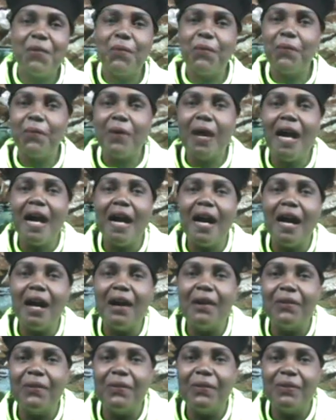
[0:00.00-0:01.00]
Wow,
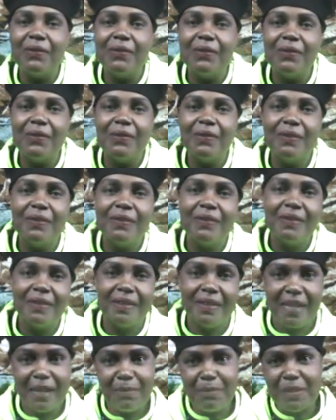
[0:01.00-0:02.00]

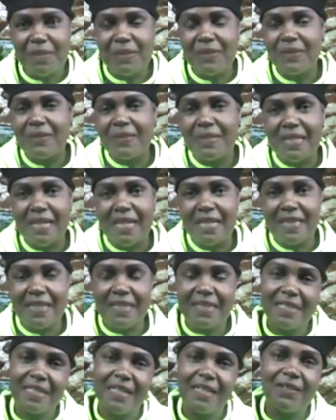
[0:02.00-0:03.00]
happy souls here in
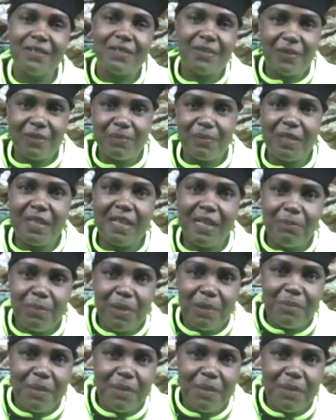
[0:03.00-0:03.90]
this channel. So become a